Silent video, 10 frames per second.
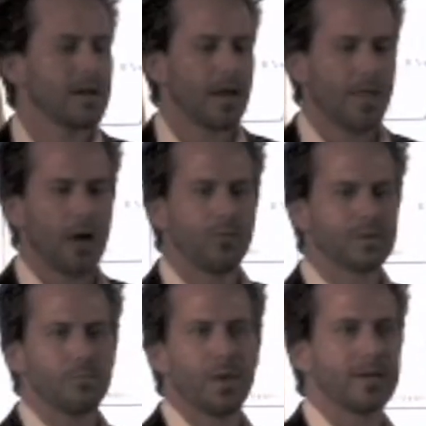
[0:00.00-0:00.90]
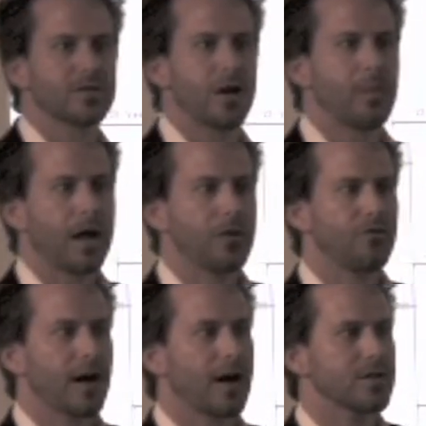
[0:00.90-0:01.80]
Now that wasn't based on
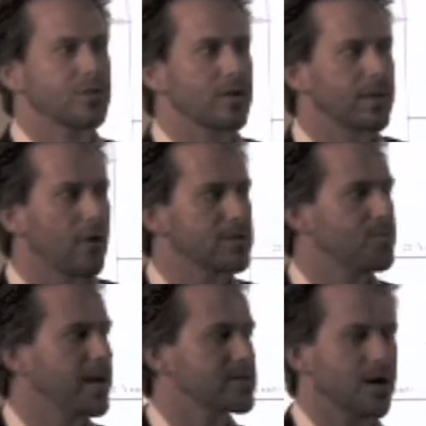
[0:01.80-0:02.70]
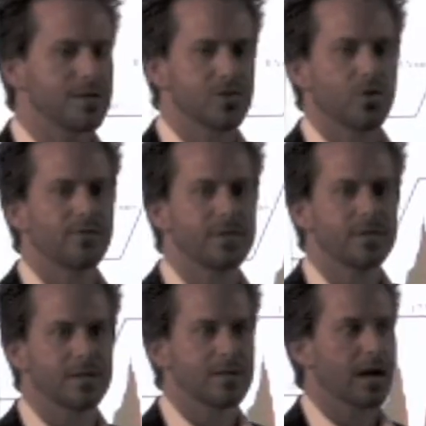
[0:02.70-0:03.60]
manufacturing, that was based on
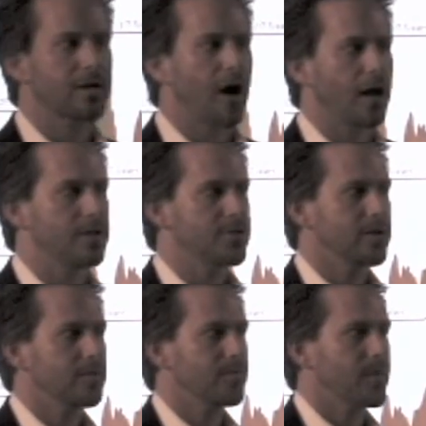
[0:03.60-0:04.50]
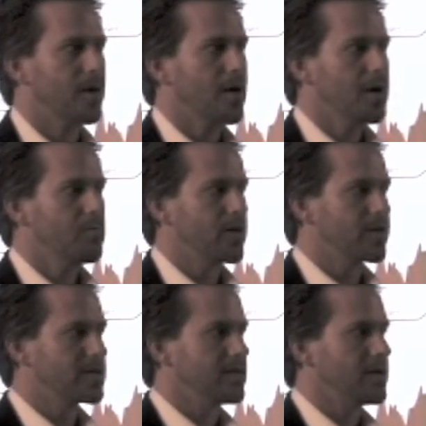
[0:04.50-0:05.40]
services and technology.
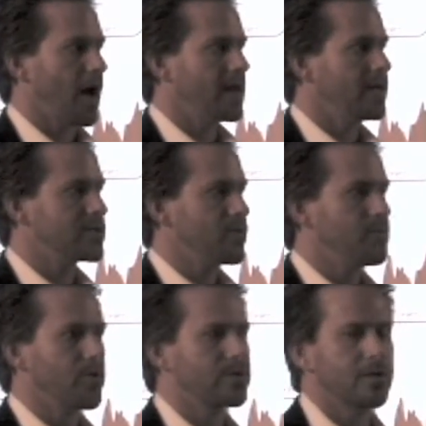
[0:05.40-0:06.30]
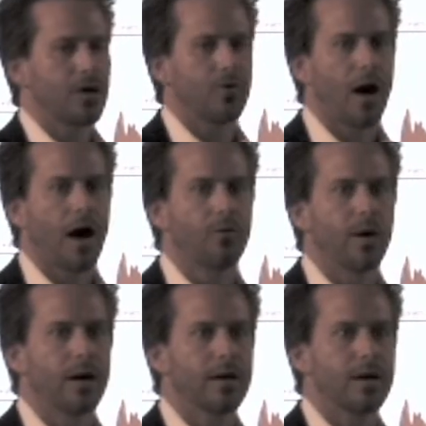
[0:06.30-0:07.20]
Because in the 90s we built another
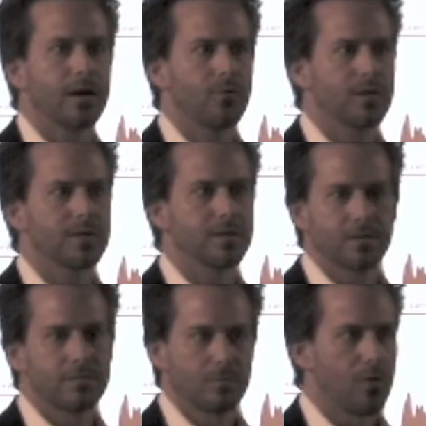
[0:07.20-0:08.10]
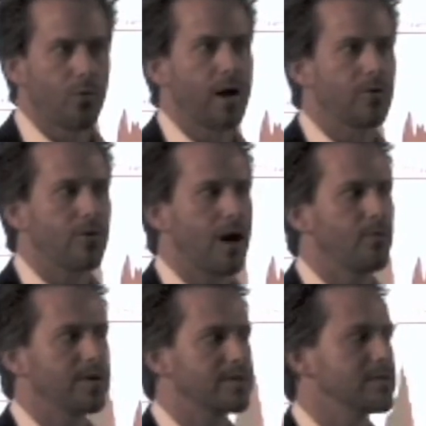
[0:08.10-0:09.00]
highway, and it wasn't the regular
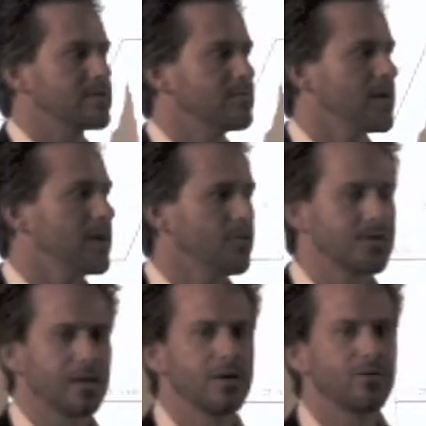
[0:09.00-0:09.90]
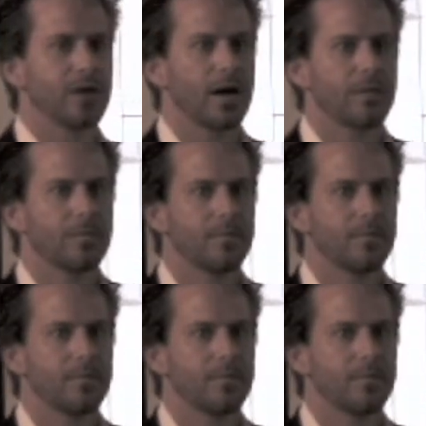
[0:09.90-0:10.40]
highway system, it was the internet.